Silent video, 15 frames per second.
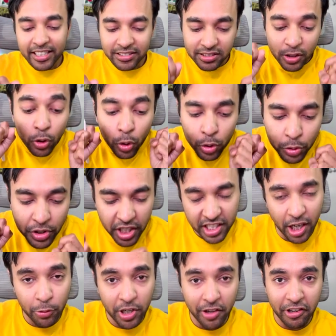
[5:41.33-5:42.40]
us go to the
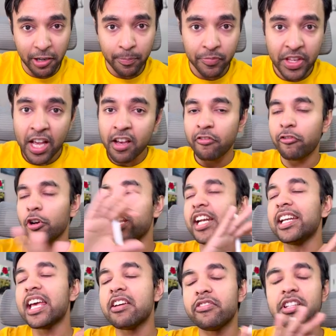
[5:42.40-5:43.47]
ground level.
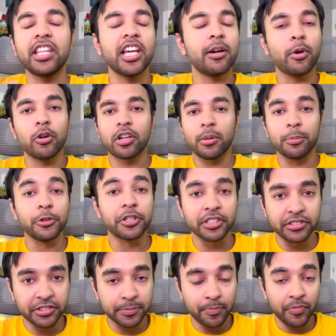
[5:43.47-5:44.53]
Forget everything about
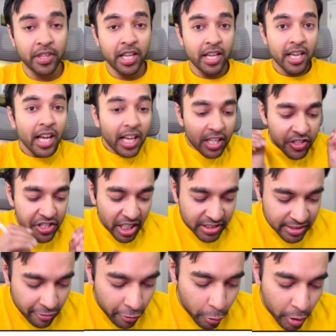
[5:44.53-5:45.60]
computers.
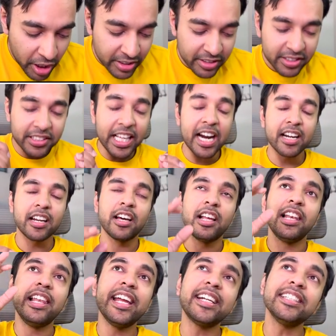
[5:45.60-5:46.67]
Just focus that,
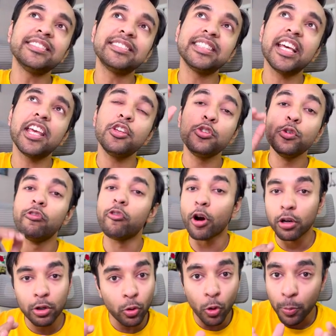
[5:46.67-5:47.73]
let us say you
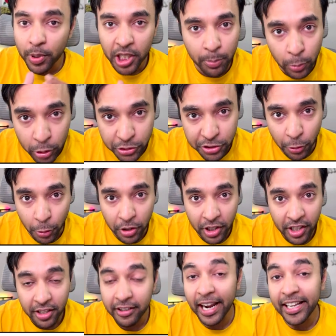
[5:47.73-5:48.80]
want to open a bookstore,
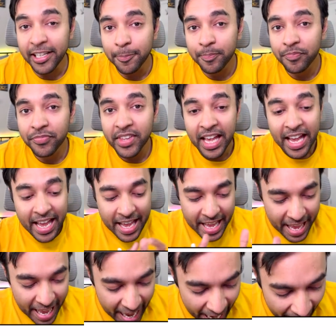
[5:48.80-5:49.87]
right?
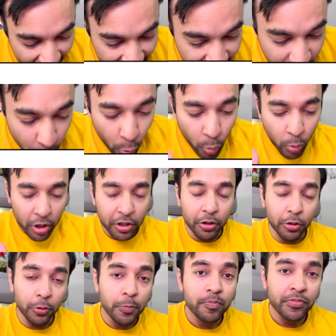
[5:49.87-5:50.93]
And what do you
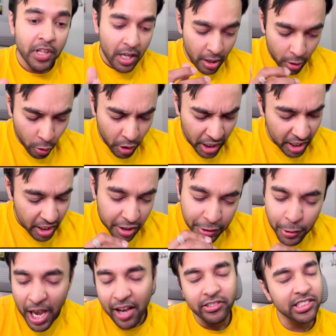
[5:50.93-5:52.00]
do? Okay, you
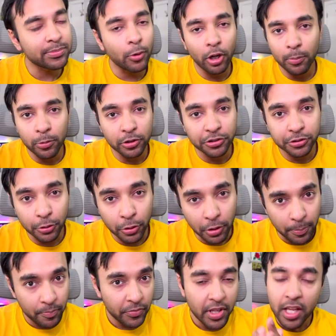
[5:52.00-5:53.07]
have a small bookstore,
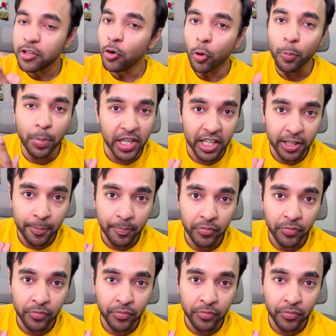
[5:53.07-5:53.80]
you open it.